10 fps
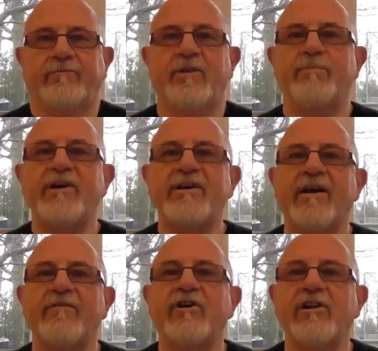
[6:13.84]
the
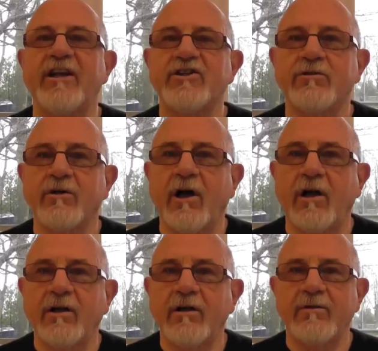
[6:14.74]
breakdown of
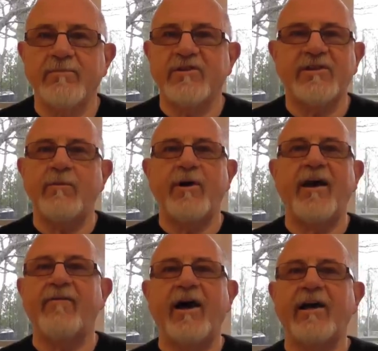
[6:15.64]
cholesterol. Say we
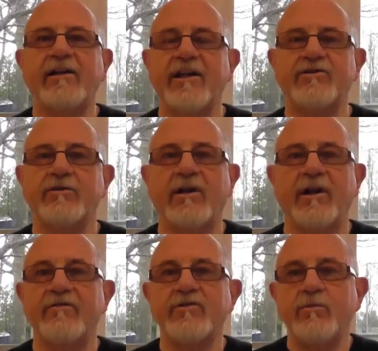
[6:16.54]
have high cholesterol
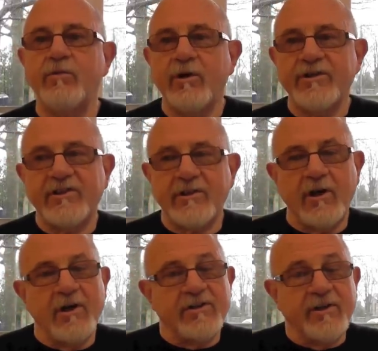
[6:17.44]
levels, and we want to
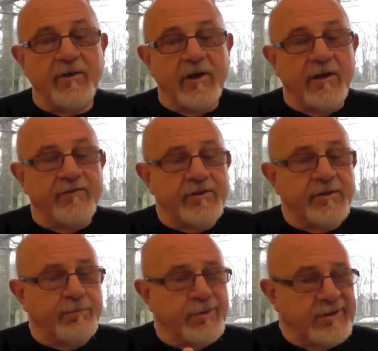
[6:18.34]
see if there's
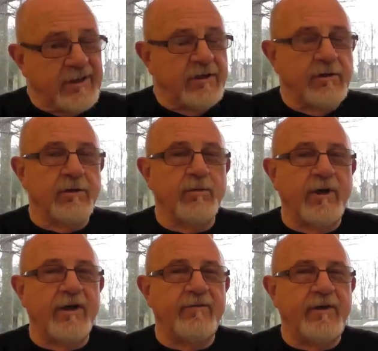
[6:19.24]
a particular
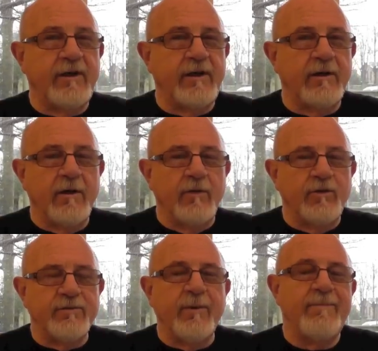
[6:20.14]
way of eating
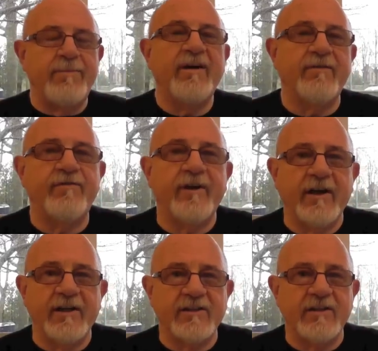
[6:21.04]
which might benefit
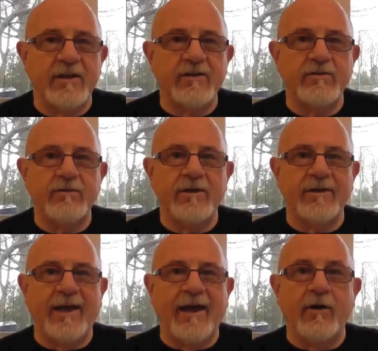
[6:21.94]
us in doing
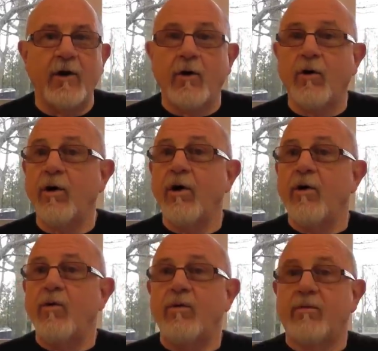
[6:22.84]
that. Or
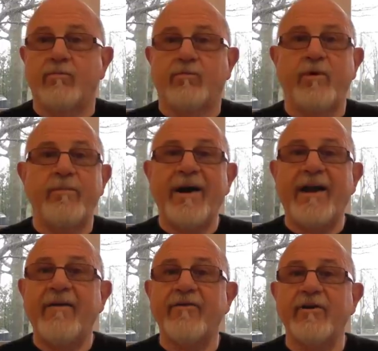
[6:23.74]
we might
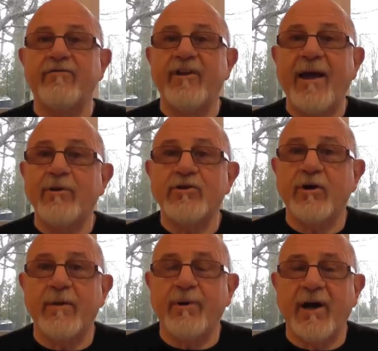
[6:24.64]
have an
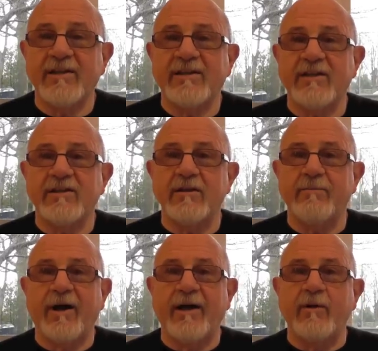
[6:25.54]
inflammatory process in the
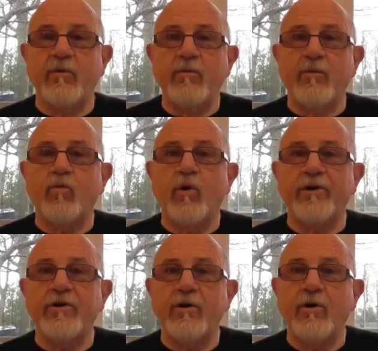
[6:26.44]
body, and we want
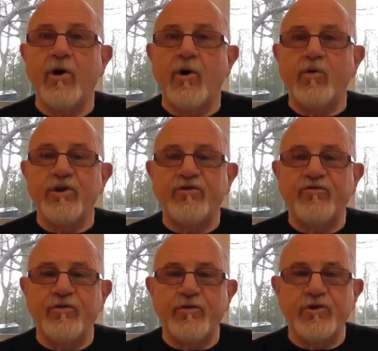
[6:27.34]
to know which
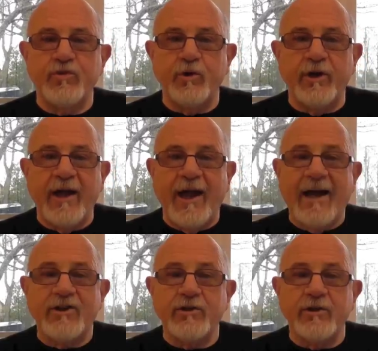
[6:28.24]
foods would
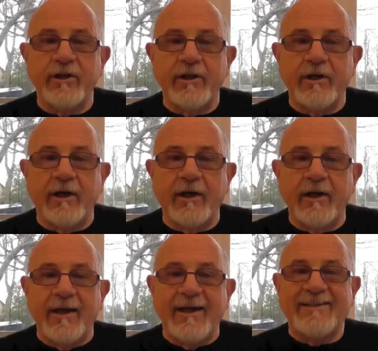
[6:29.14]
actually
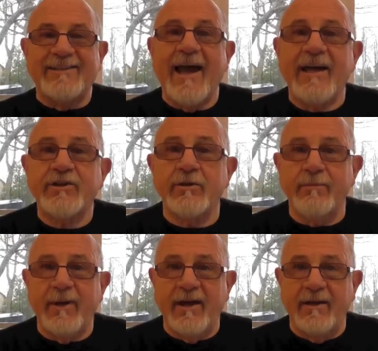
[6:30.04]

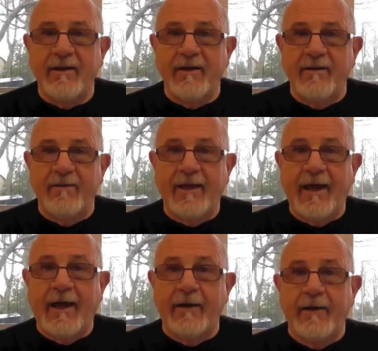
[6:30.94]
exacerbate
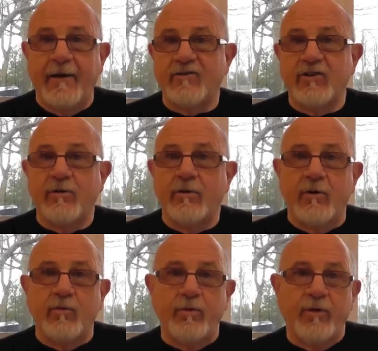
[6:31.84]
that. And so
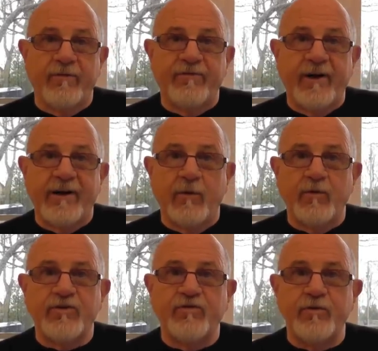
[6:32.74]
we want to find out
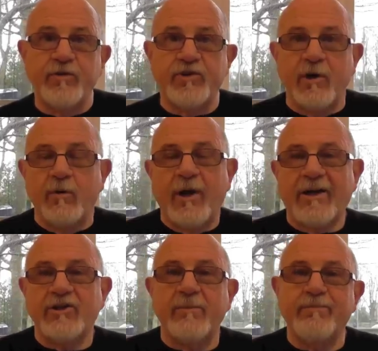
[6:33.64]
which foods will
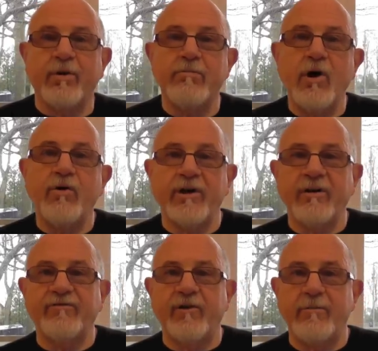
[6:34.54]
actually promote
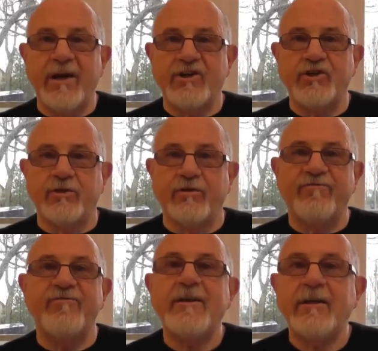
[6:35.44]
inflammation or
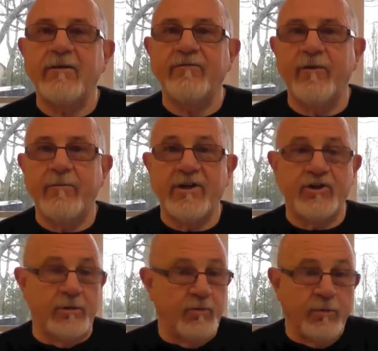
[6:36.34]
feed
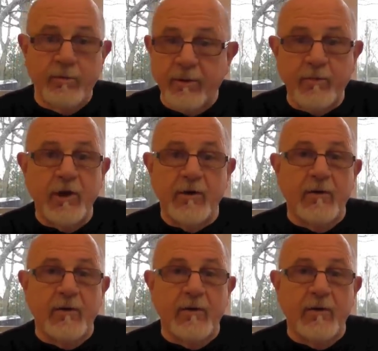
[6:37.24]
inflammation, and we want to